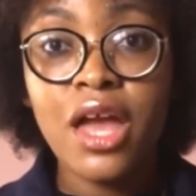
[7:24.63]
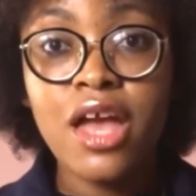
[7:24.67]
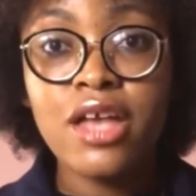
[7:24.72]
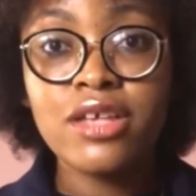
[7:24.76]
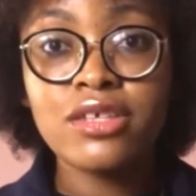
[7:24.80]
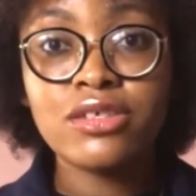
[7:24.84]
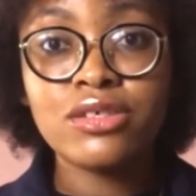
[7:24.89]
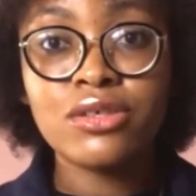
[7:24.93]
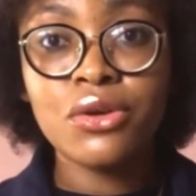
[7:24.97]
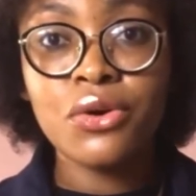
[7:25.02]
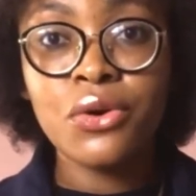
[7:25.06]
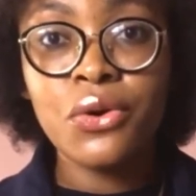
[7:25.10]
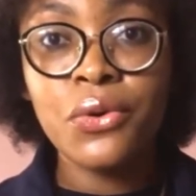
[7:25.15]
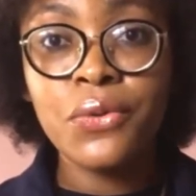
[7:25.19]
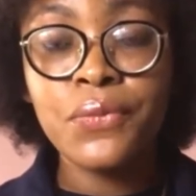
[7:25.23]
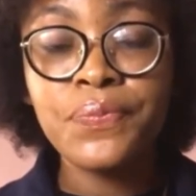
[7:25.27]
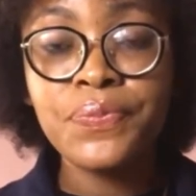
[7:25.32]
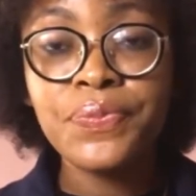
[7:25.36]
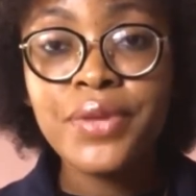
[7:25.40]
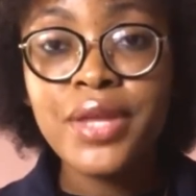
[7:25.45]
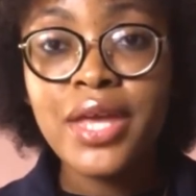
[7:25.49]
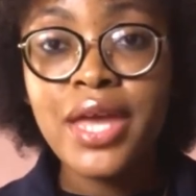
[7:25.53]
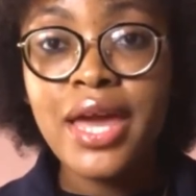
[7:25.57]
So,
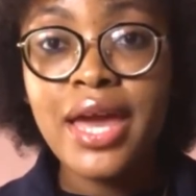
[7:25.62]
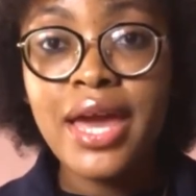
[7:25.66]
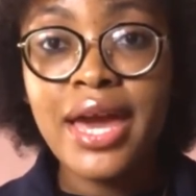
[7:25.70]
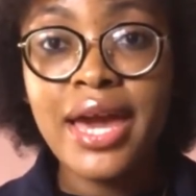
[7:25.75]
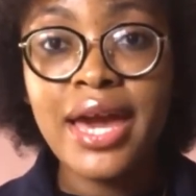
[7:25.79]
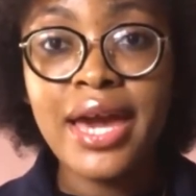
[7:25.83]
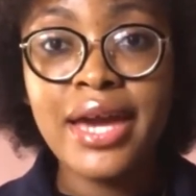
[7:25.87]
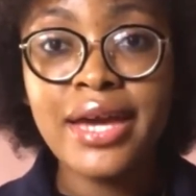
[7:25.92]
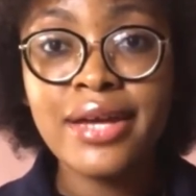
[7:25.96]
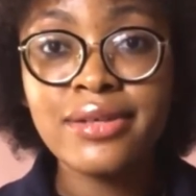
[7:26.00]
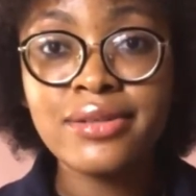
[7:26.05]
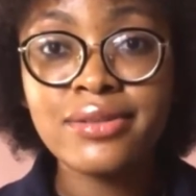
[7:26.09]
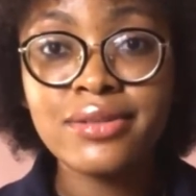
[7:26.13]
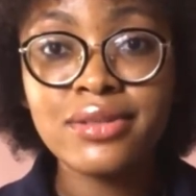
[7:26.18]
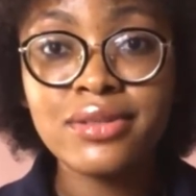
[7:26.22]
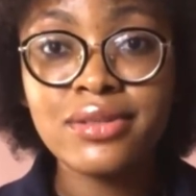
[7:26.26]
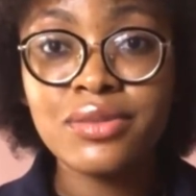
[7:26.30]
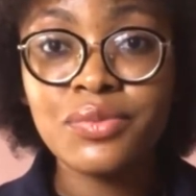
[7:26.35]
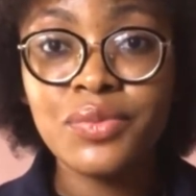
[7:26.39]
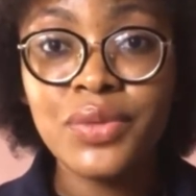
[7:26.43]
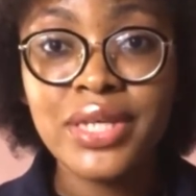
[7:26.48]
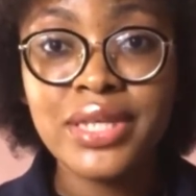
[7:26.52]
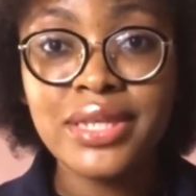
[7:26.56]
and
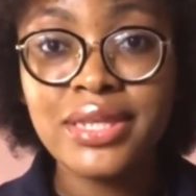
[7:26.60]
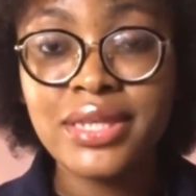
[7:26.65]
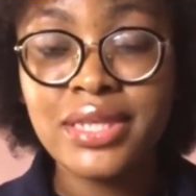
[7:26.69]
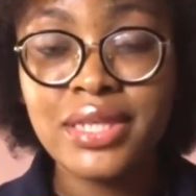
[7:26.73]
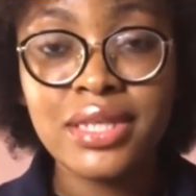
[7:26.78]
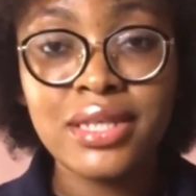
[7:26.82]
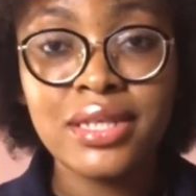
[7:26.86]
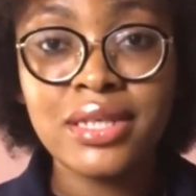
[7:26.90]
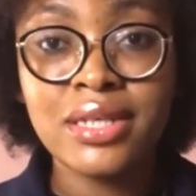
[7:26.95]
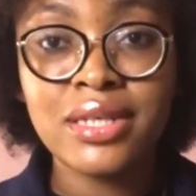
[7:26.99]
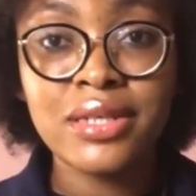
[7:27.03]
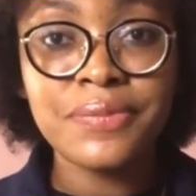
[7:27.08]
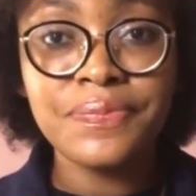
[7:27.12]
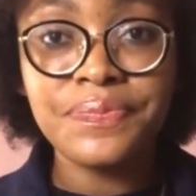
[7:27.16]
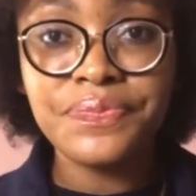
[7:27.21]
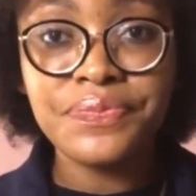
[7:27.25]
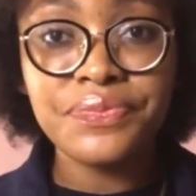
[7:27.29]
with the